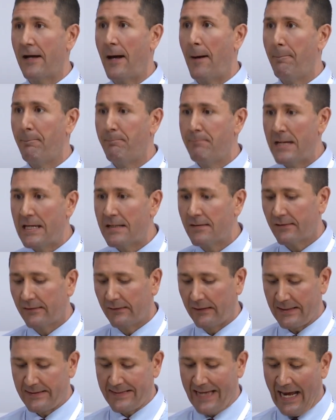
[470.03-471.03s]

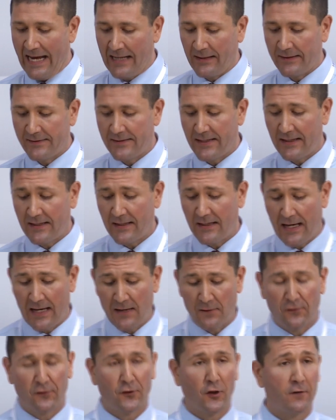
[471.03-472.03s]
immensely talented and
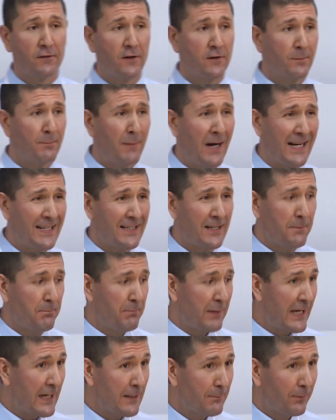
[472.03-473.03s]
service-minded
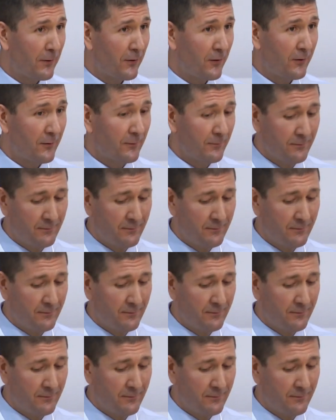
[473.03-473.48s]
people,